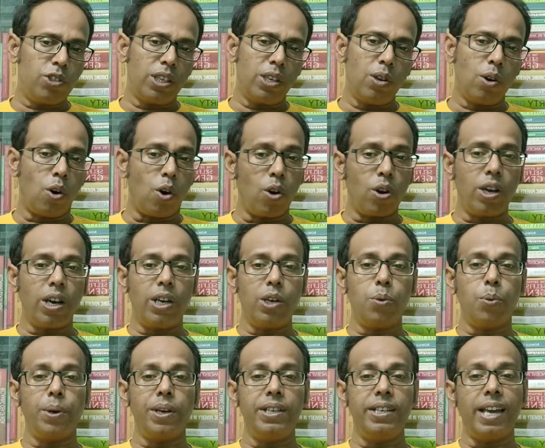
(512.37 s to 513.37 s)
occur
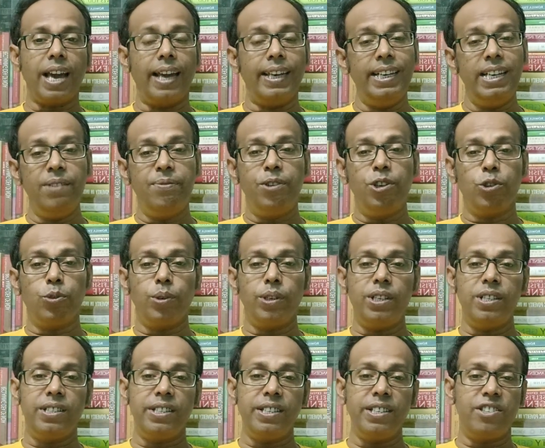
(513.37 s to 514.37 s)
when allele
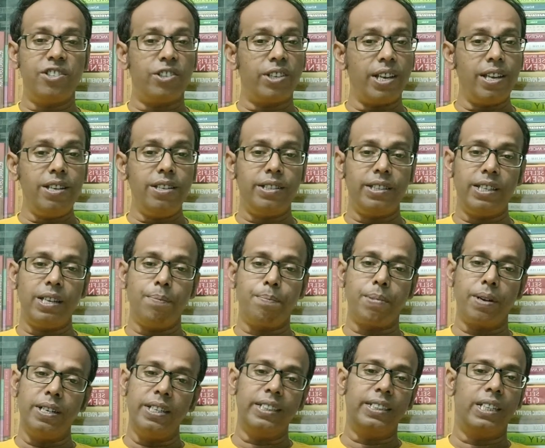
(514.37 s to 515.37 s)
frequency change in a
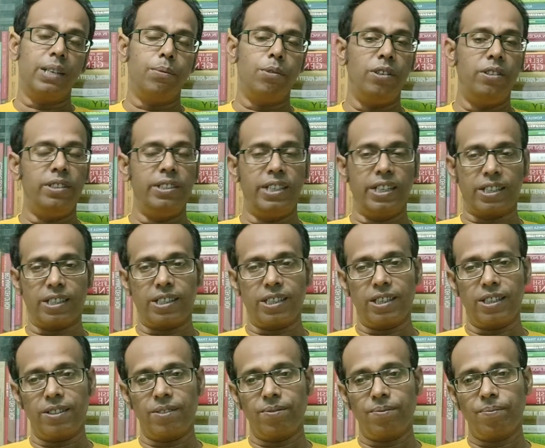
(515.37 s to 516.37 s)
predictable direction,
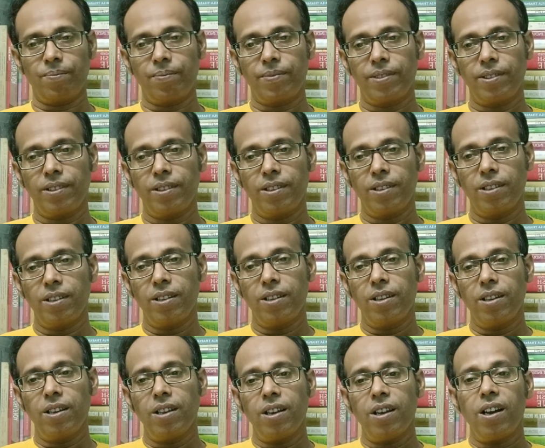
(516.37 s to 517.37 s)

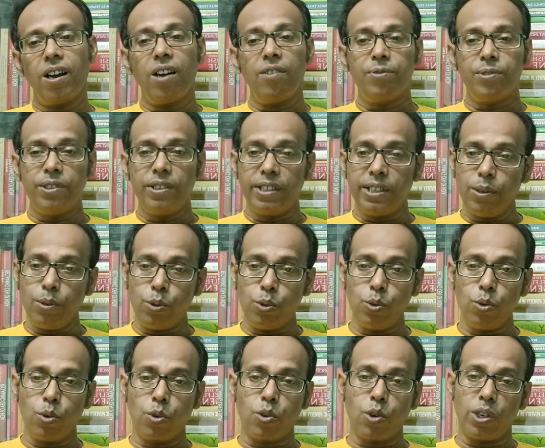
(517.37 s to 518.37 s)
often due
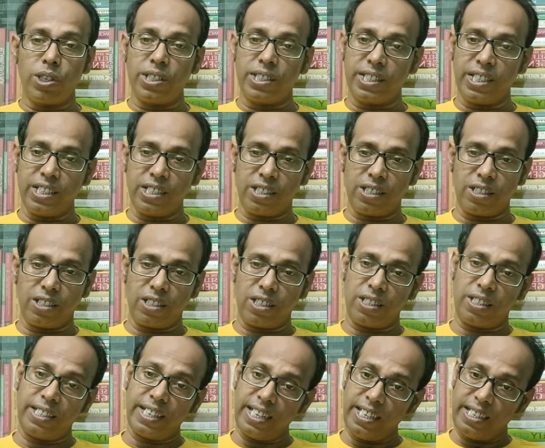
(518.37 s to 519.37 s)
to
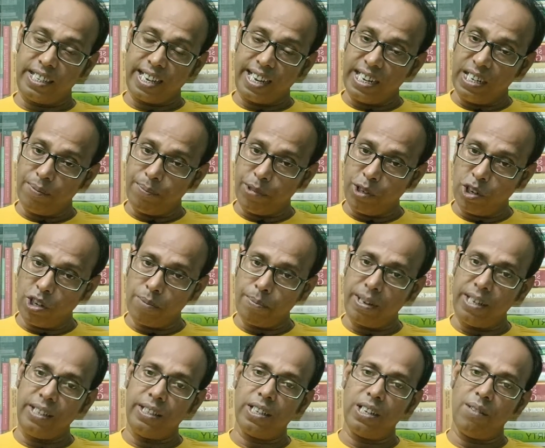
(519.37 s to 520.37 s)
consistent
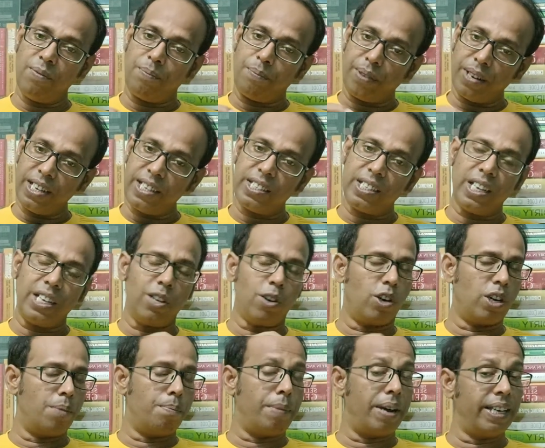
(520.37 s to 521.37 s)
environmental pressure
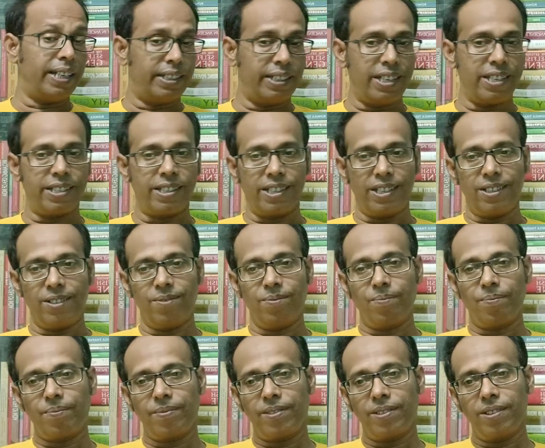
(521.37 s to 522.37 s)
or migration.
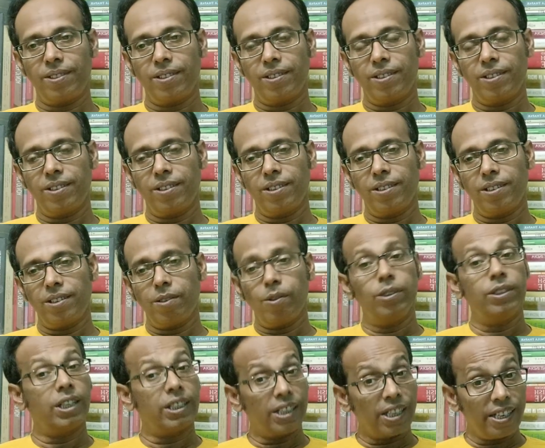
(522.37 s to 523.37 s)
On
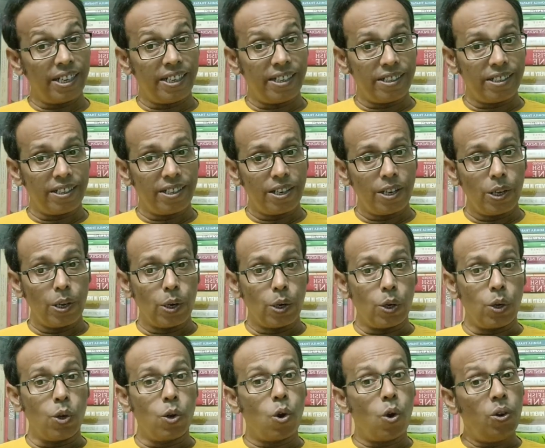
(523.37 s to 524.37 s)
the other hand,
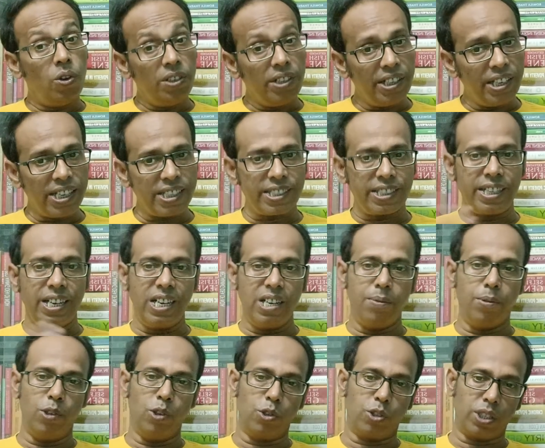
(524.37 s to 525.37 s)
non-directional
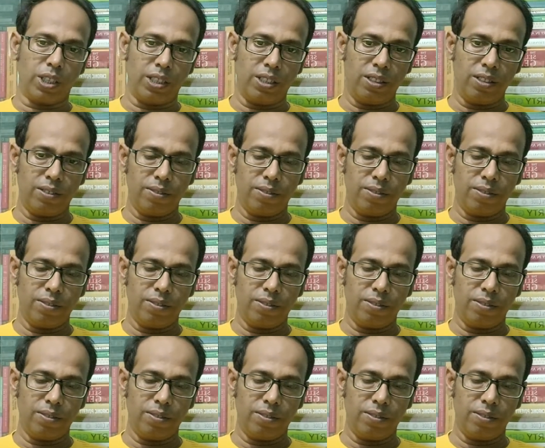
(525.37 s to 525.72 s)
evolution